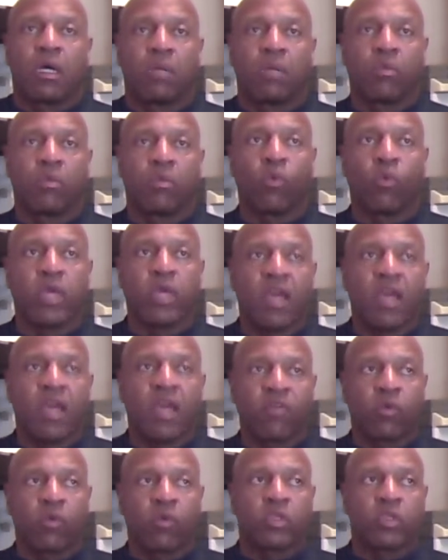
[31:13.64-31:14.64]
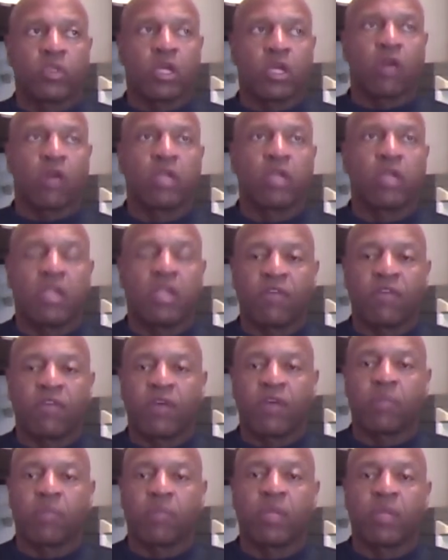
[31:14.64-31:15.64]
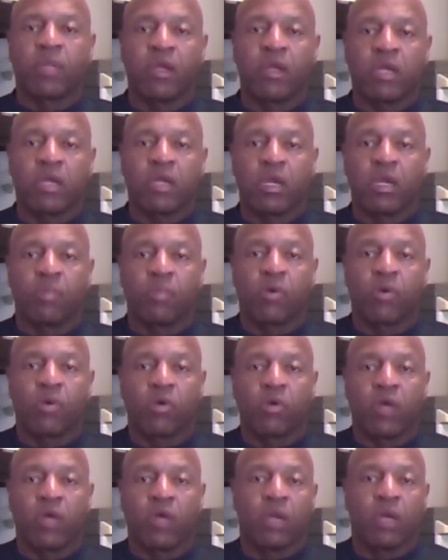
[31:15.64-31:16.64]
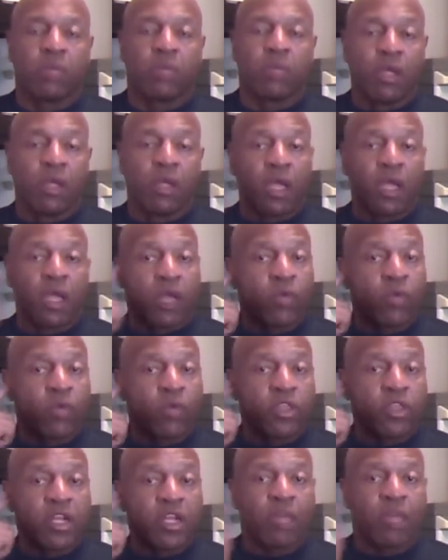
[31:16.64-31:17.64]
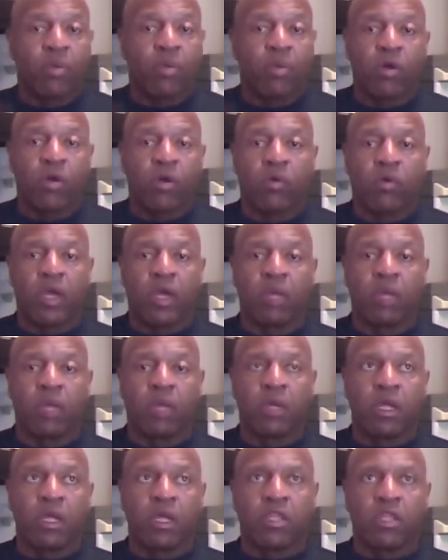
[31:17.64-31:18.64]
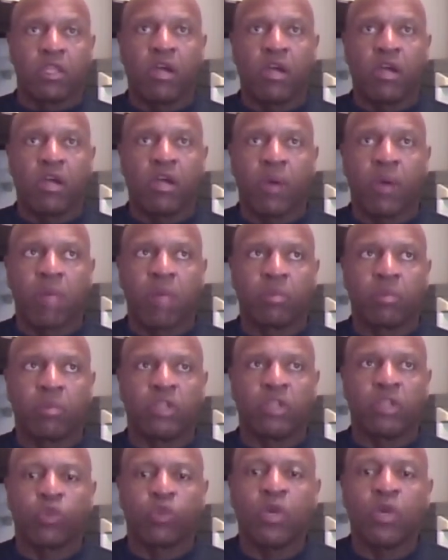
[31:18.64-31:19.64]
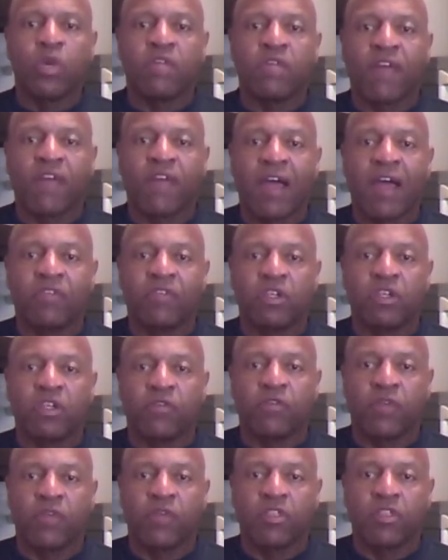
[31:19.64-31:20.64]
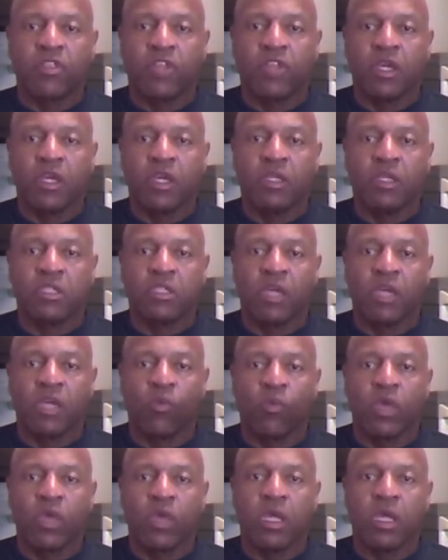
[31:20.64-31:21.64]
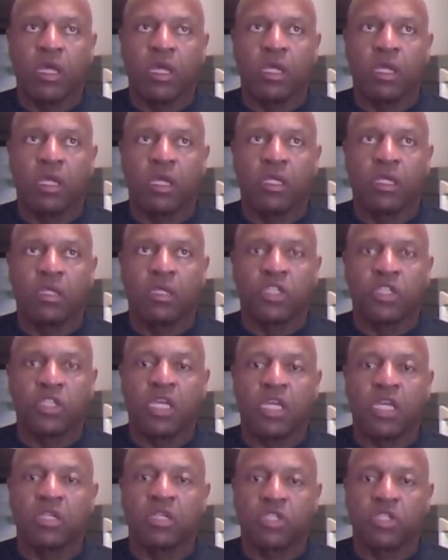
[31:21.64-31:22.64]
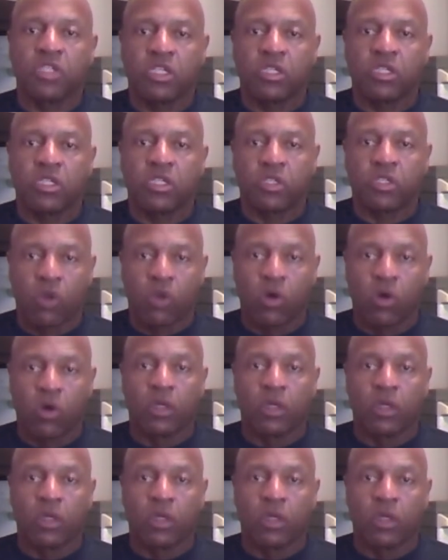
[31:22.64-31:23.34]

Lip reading: we have what's called the NFL Player Care Program. And within that program, there are probably 25 different things that we could seek assistance on.